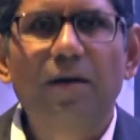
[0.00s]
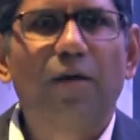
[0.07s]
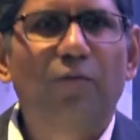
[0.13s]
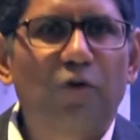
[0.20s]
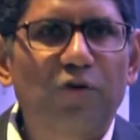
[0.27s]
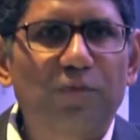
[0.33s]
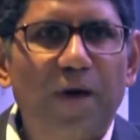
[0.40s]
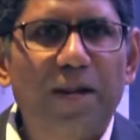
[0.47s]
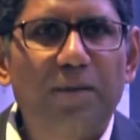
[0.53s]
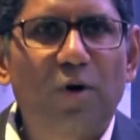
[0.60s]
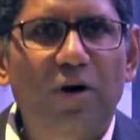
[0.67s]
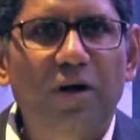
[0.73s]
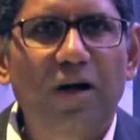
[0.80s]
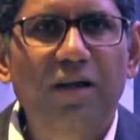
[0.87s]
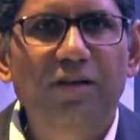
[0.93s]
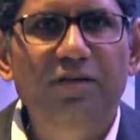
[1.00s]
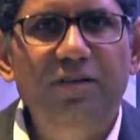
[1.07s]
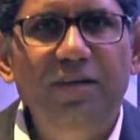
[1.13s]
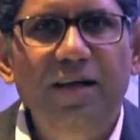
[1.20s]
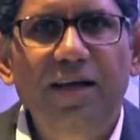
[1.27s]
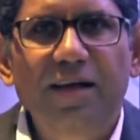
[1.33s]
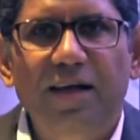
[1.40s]
Of course, many more girls
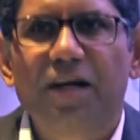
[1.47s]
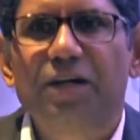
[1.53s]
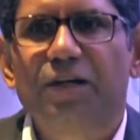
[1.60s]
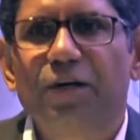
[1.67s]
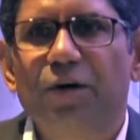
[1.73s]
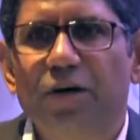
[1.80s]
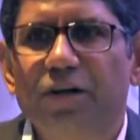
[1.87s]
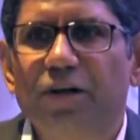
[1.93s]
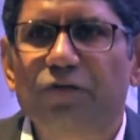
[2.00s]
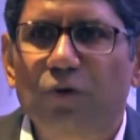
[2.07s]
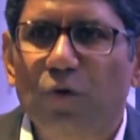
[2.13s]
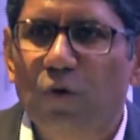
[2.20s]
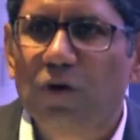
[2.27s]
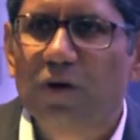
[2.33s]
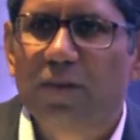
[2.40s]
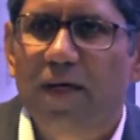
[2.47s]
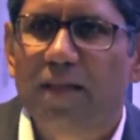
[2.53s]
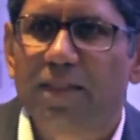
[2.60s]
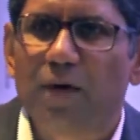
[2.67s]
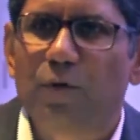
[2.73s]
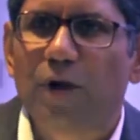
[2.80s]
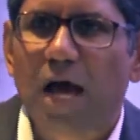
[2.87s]
continued in the school
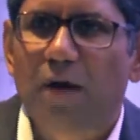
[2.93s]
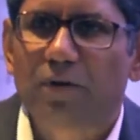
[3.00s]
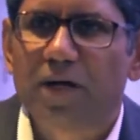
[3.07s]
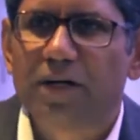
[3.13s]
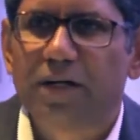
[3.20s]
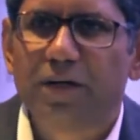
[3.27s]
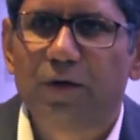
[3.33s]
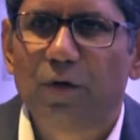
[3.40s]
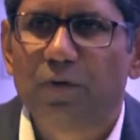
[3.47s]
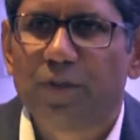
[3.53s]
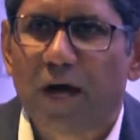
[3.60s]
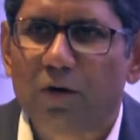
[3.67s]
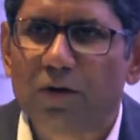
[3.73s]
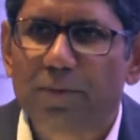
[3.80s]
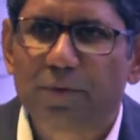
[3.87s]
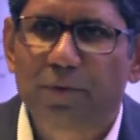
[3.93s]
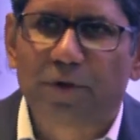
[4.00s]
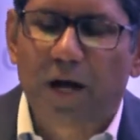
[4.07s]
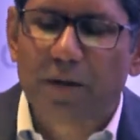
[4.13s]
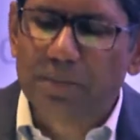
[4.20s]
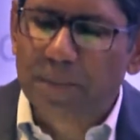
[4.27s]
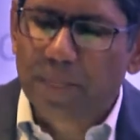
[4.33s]
than they would have continued without the
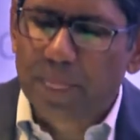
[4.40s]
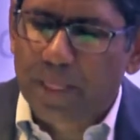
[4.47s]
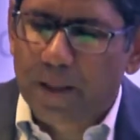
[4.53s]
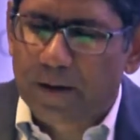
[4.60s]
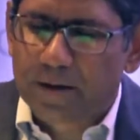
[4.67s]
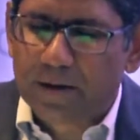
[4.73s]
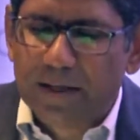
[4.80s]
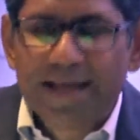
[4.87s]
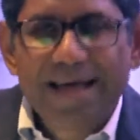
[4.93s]
program, right?